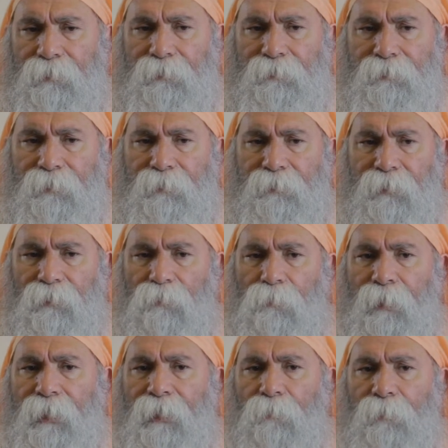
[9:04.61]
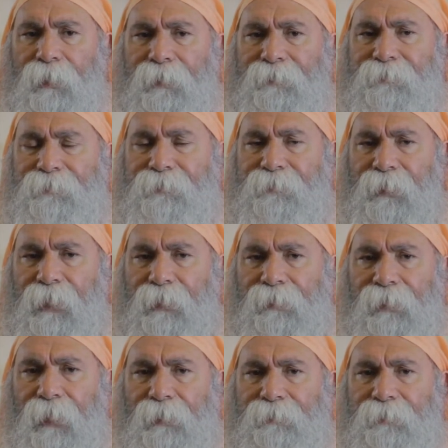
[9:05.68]
in certain way we can say
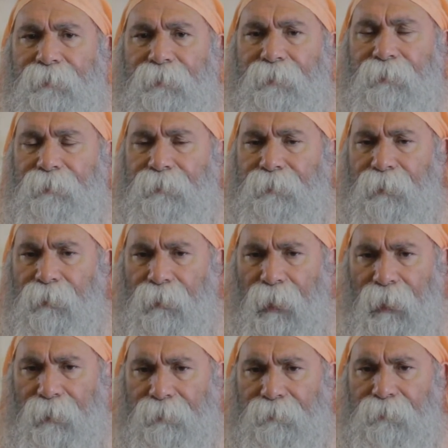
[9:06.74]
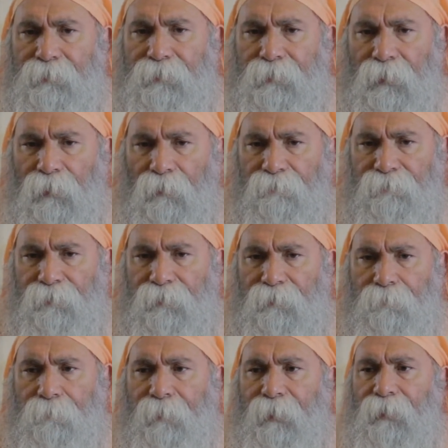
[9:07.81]
that the light is
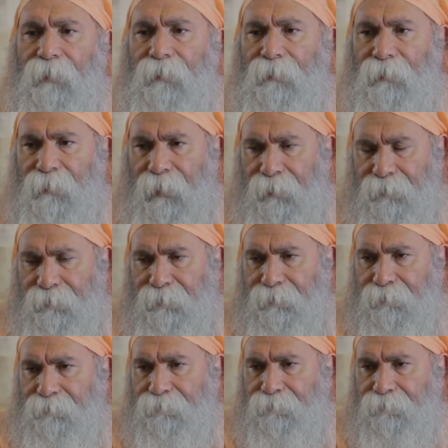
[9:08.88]
covered by light.